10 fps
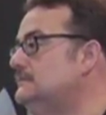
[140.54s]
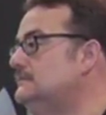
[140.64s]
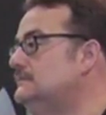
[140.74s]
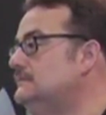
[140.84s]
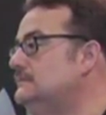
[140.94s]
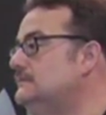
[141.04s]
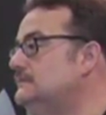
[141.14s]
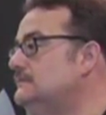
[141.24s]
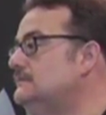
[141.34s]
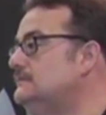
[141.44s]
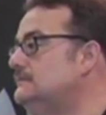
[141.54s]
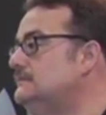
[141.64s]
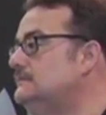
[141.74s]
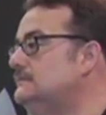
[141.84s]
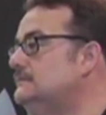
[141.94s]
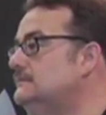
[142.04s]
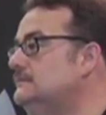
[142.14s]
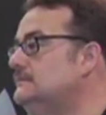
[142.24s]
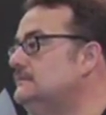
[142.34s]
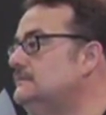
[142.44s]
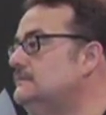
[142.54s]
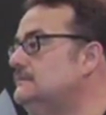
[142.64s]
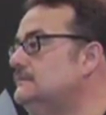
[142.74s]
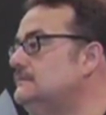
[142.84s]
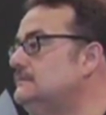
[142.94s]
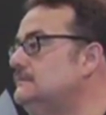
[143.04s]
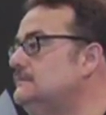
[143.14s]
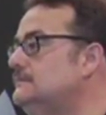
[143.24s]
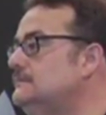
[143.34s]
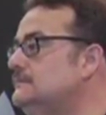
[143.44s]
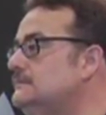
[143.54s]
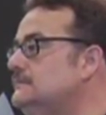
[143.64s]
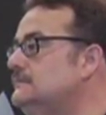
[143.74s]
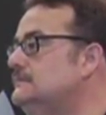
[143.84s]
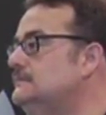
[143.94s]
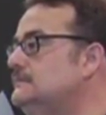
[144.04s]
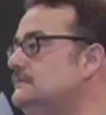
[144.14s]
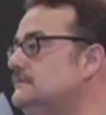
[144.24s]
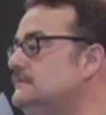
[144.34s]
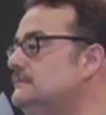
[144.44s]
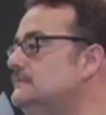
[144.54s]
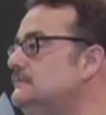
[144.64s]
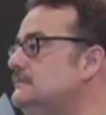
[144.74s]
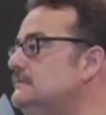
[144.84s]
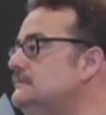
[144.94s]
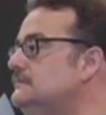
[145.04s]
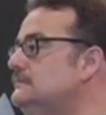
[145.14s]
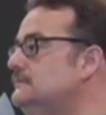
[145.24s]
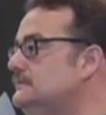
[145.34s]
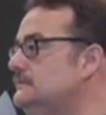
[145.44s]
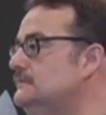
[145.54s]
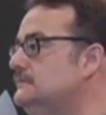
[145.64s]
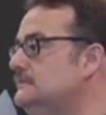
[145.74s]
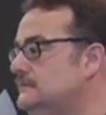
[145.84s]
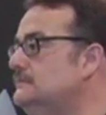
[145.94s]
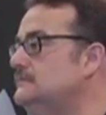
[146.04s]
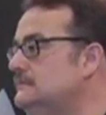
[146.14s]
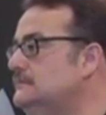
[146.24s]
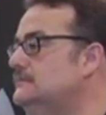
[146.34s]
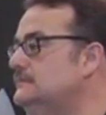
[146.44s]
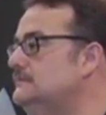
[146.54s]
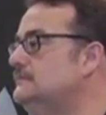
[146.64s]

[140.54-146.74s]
The person shown says nothing.